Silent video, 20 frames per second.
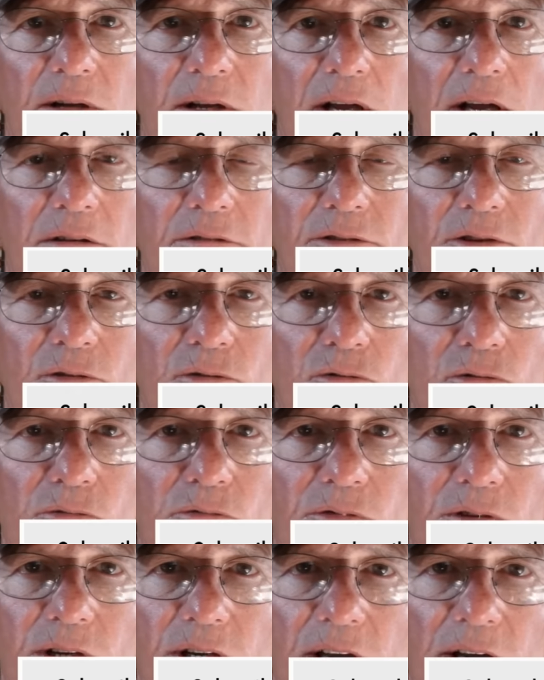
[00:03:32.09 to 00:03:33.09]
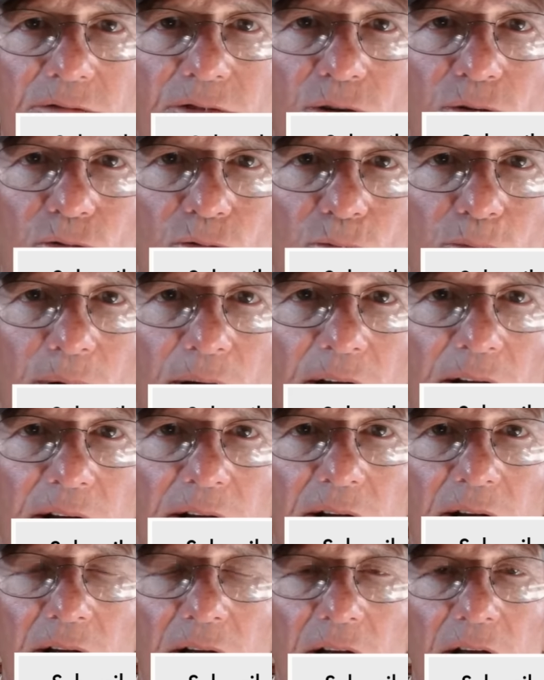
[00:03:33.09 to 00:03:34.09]
the afternoon for the afternoon
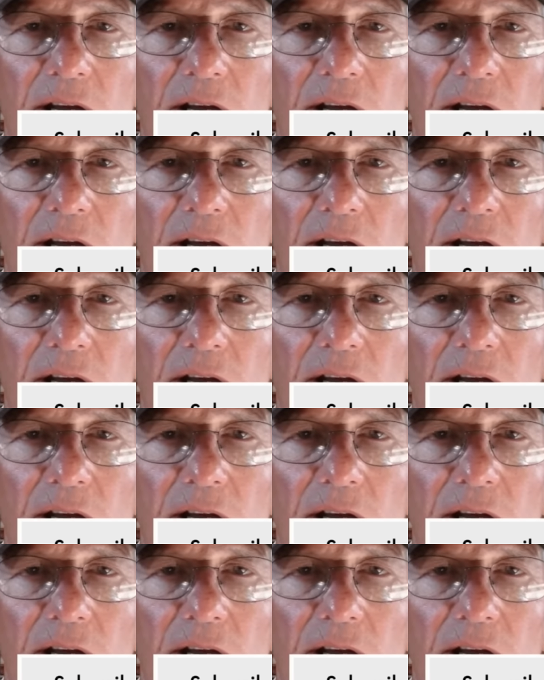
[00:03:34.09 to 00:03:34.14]
bite,